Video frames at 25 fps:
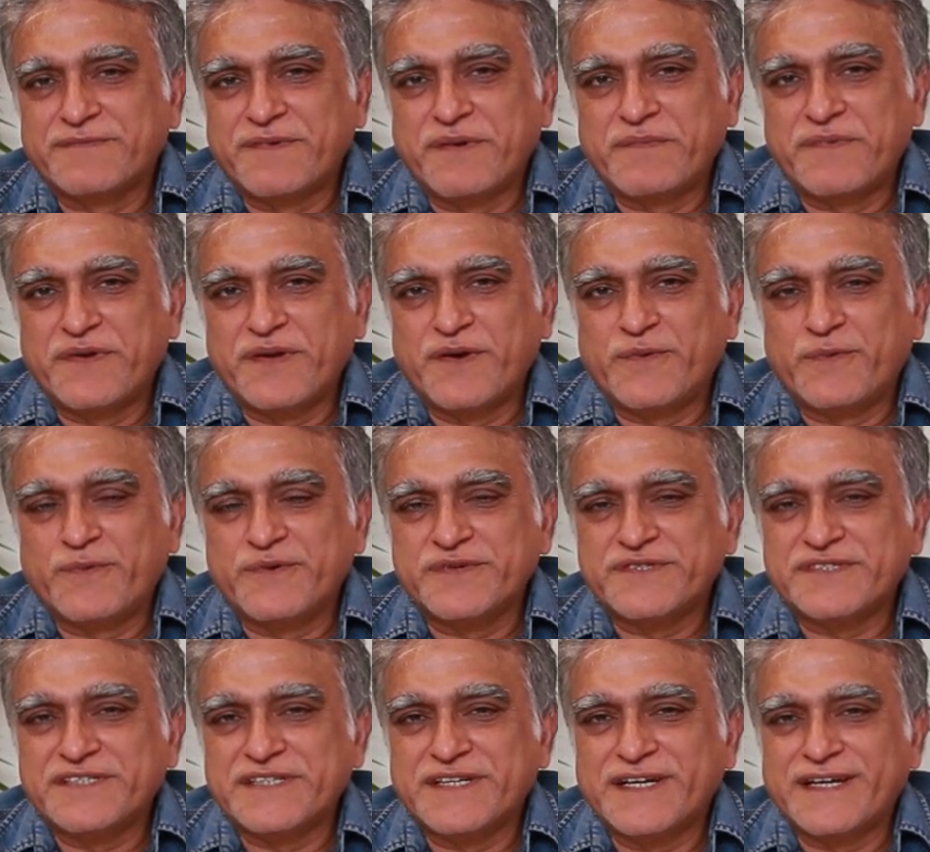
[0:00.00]
Maybe you're
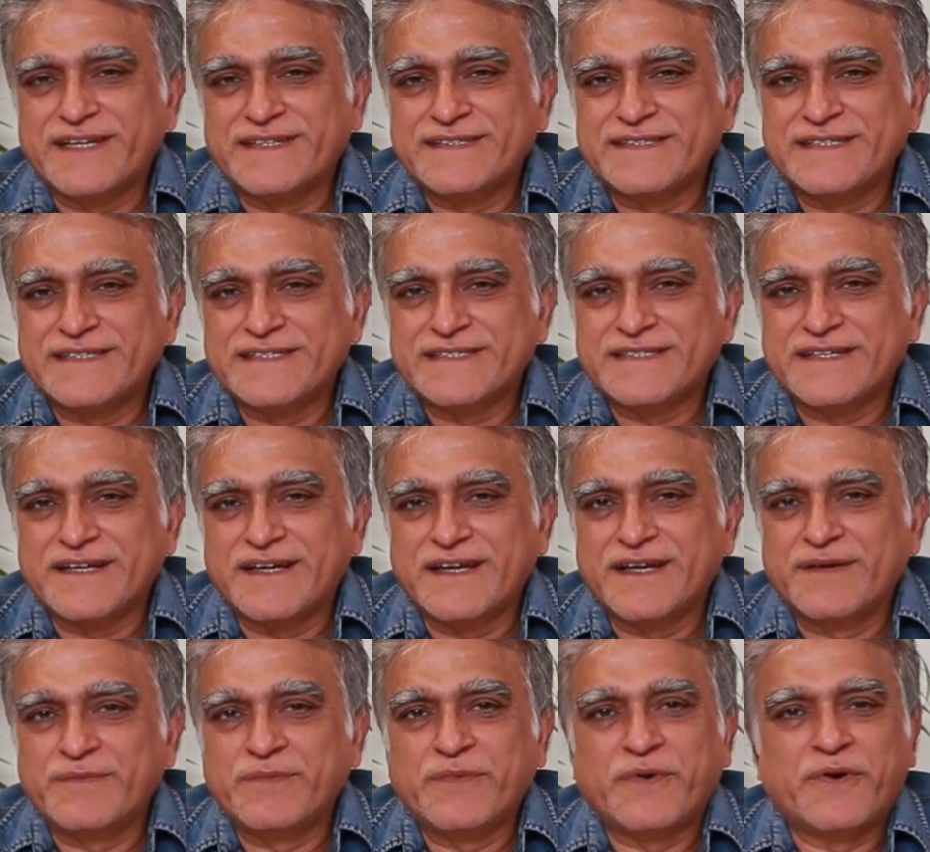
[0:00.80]
watching at
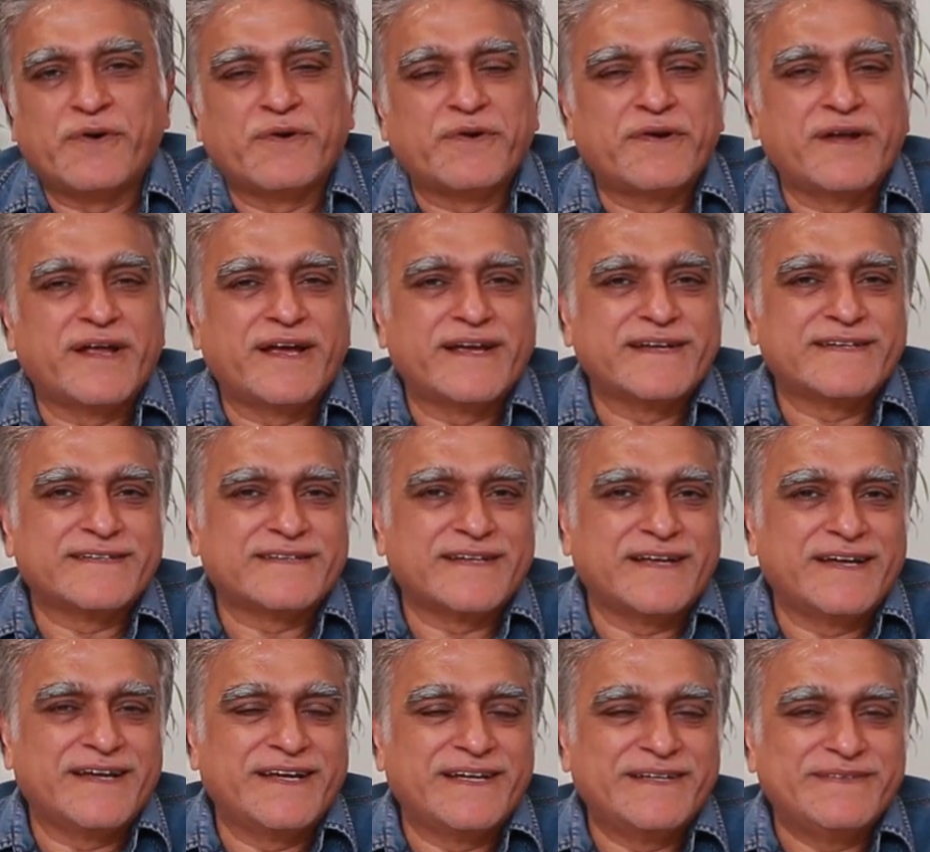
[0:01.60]
daytime or
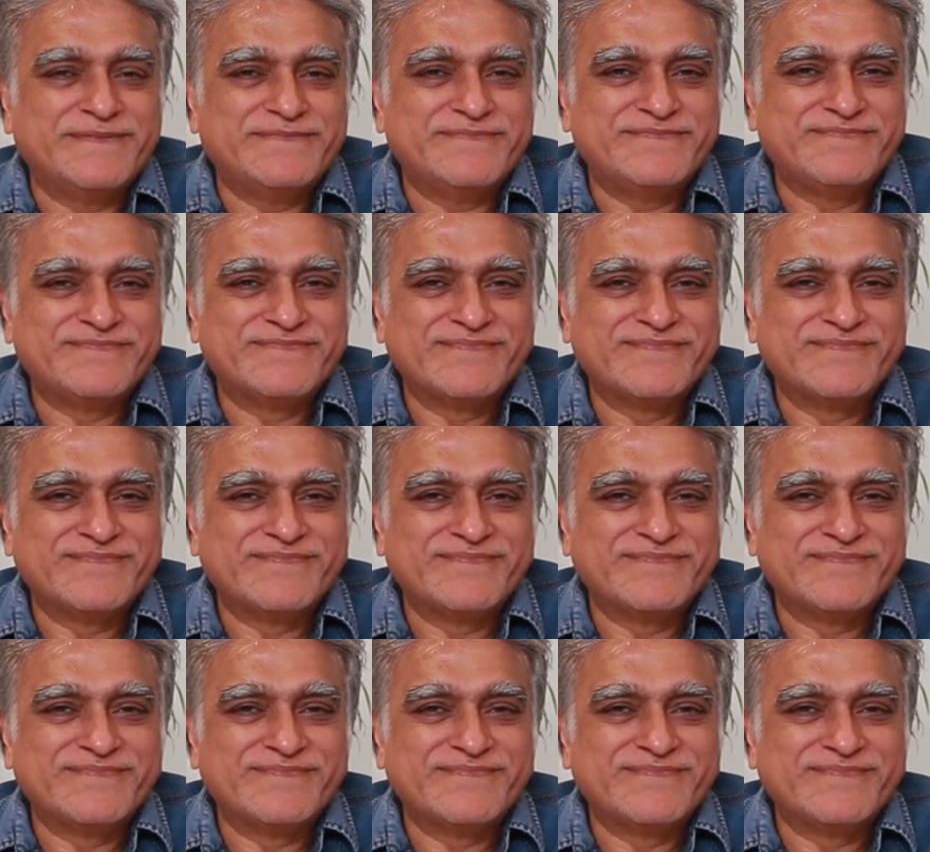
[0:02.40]
nighttime,